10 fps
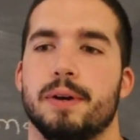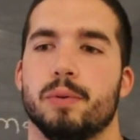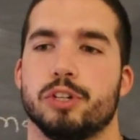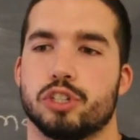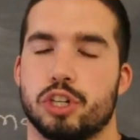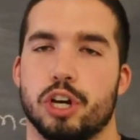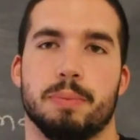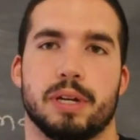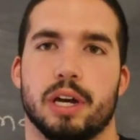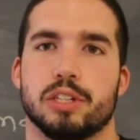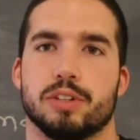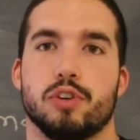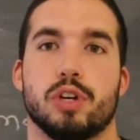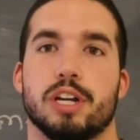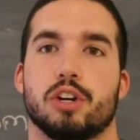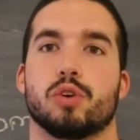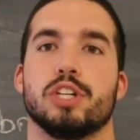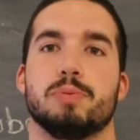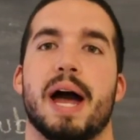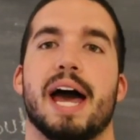which is good because if you can
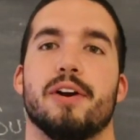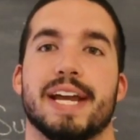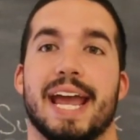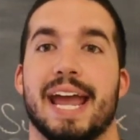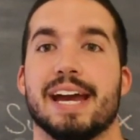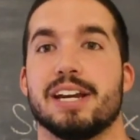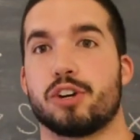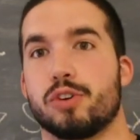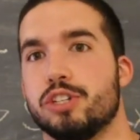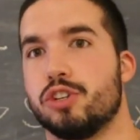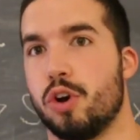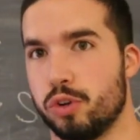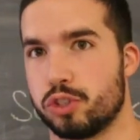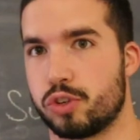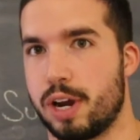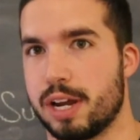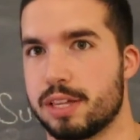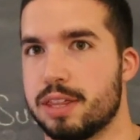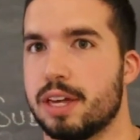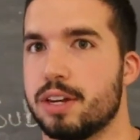increase battery and increase total strength,
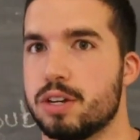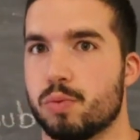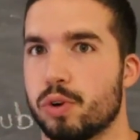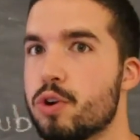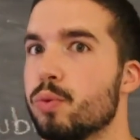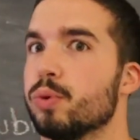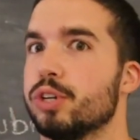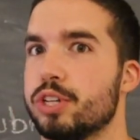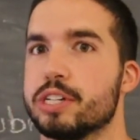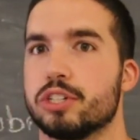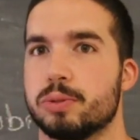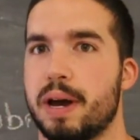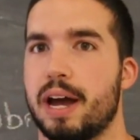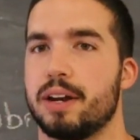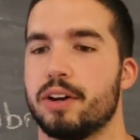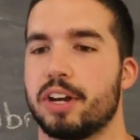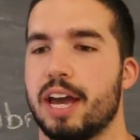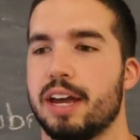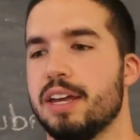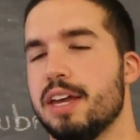then we're in a really good spot.
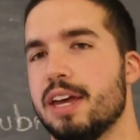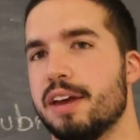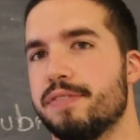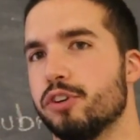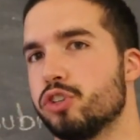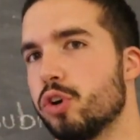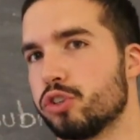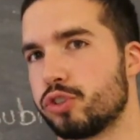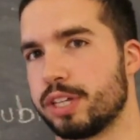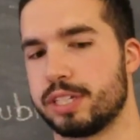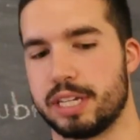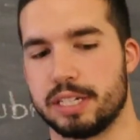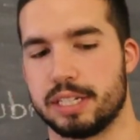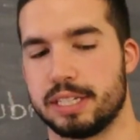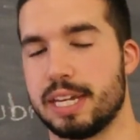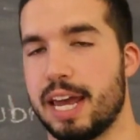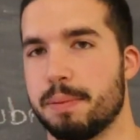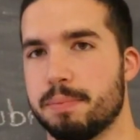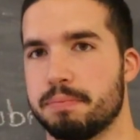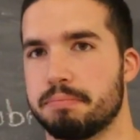Okay, if your total strength stays the
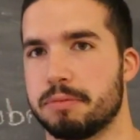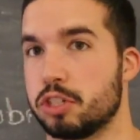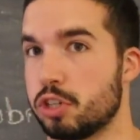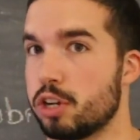same, this is